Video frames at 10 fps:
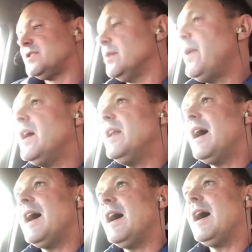about
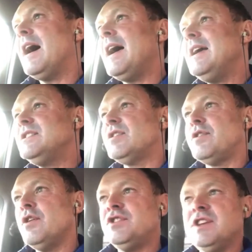
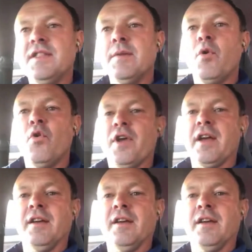8:30 in the morning.